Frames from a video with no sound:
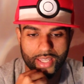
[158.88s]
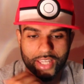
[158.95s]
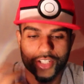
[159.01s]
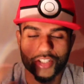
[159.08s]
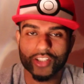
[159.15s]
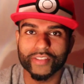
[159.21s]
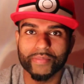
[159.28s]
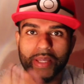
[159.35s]

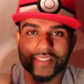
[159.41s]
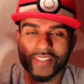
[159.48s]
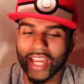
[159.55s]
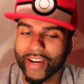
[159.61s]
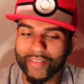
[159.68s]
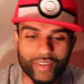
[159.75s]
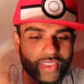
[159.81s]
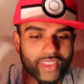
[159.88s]
It just makes
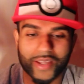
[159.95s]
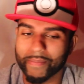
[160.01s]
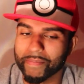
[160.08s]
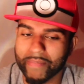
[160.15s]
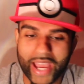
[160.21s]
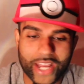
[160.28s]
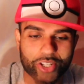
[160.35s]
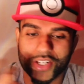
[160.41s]

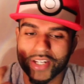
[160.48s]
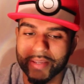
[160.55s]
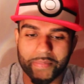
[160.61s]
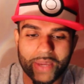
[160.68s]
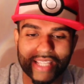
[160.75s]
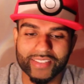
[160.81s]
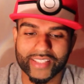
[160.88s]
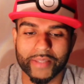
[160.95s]
everything match and it
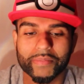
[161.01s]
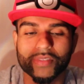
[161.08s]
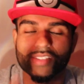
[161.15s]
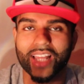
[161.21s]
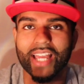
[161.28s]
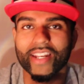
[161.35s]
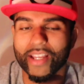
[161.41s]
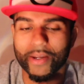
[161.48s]
makes him
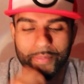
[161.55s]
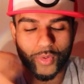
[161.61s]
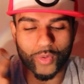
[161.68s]
stand out